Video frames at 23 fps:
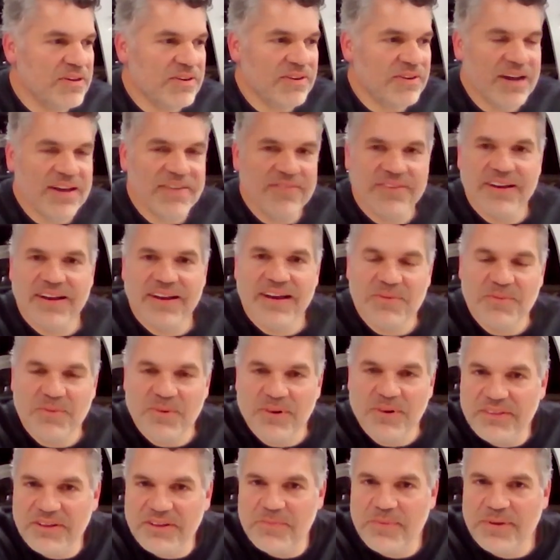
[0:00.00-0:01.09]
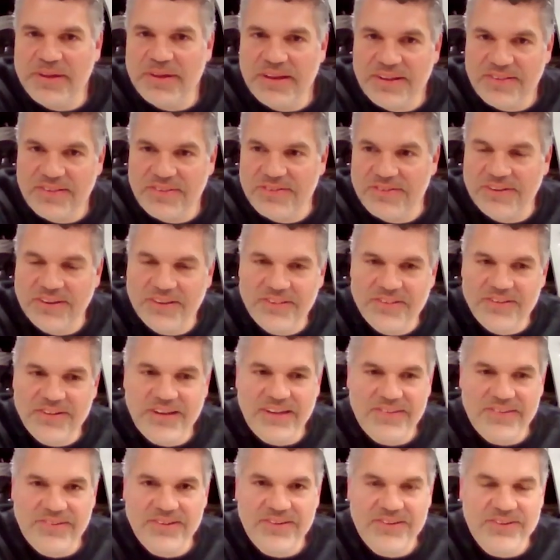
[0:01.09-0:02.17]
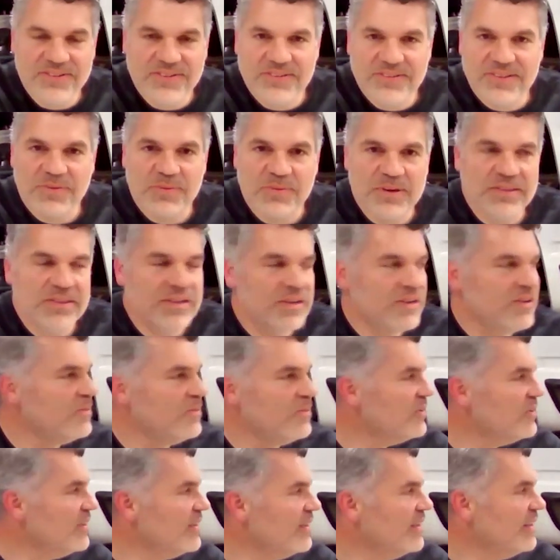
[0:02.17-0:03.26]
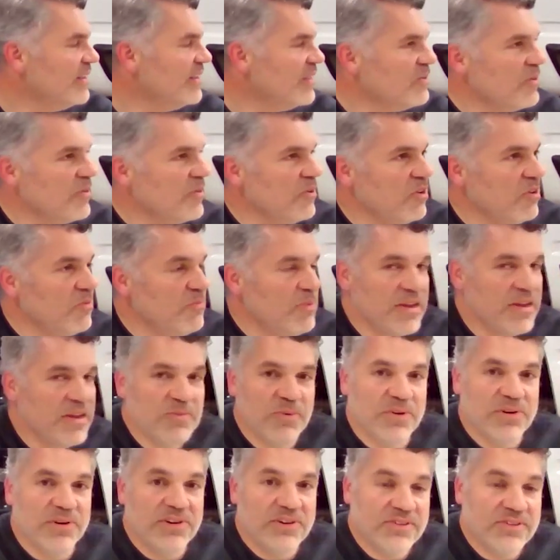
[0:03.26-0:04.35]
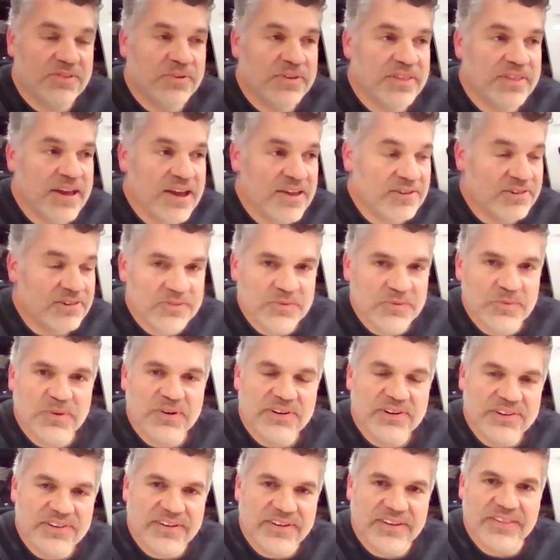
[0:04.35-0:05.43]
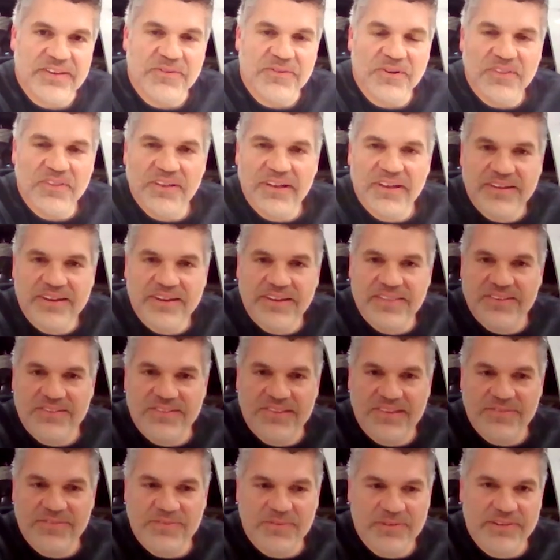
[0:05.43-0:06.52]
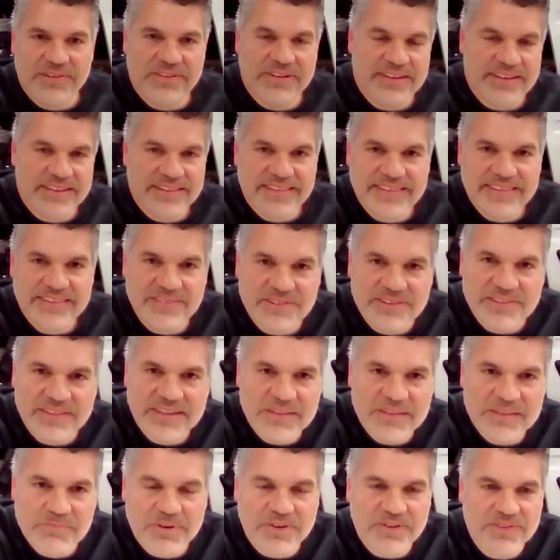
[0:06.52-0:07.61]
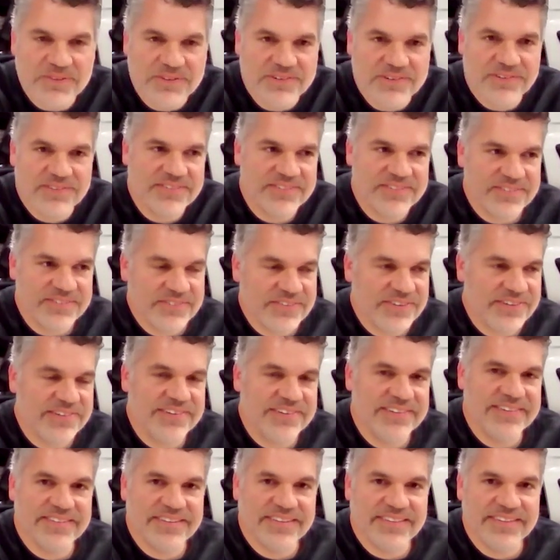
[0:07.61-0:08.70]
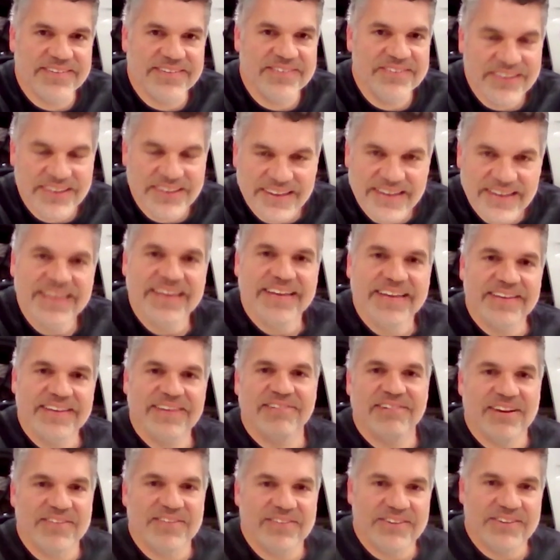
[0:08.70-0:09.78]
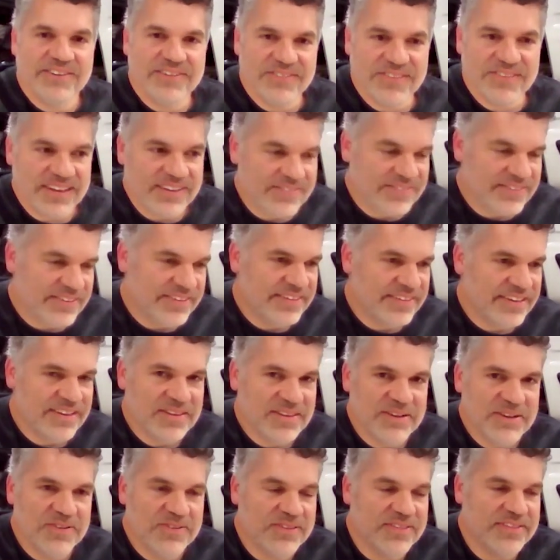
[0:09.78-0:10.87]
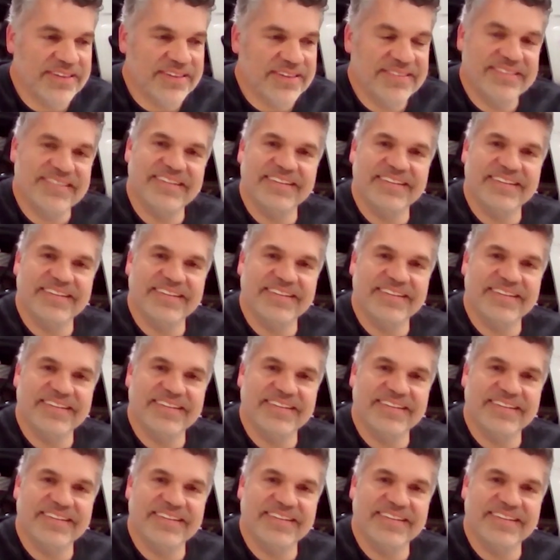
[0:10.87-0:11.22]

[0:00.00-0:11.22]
I've got one OBS. John's got two, so we know what oil pan works, what headers work, all that kind of stuff. We're not posers as far as driving our stuff and using it.